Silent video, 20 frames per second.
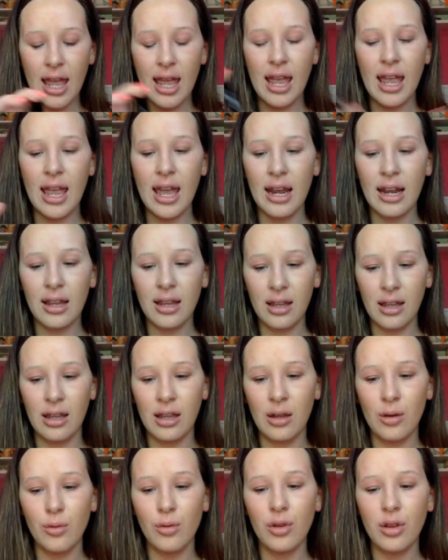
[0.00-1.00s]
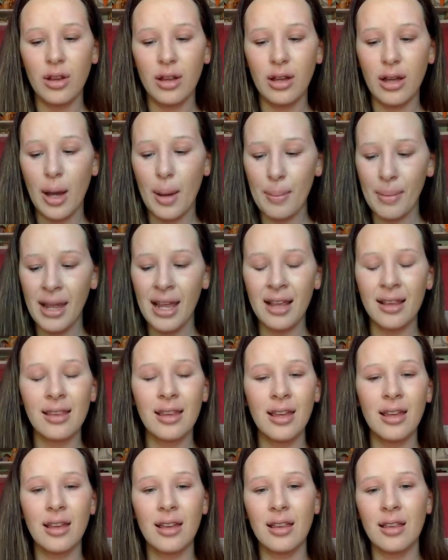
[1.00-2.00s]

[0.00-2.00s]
and it will look amazing.